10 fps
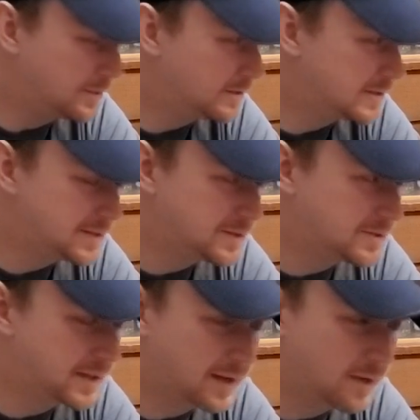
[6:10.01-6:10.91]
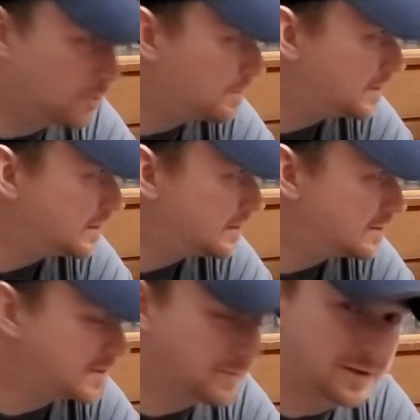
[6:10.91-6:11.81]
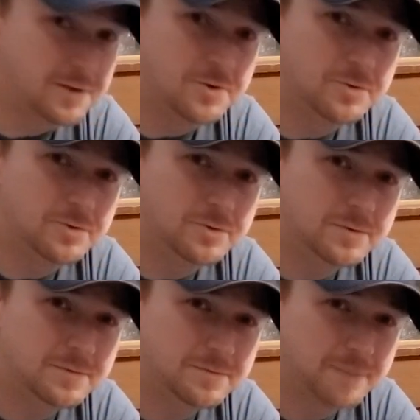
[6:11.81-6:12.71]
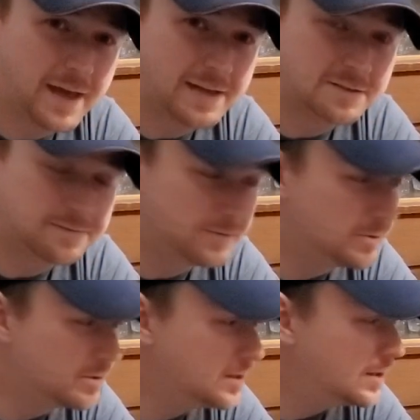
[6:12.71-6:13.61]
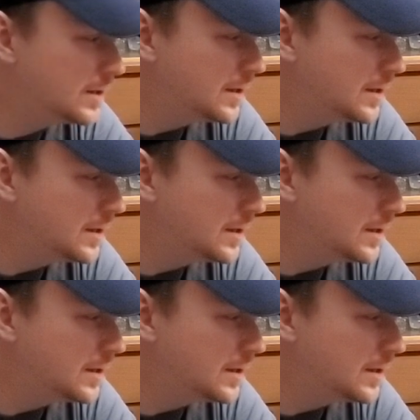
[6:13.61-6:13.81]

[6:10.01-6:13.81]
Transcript: pair of scissors to cut open some of the new bags of food,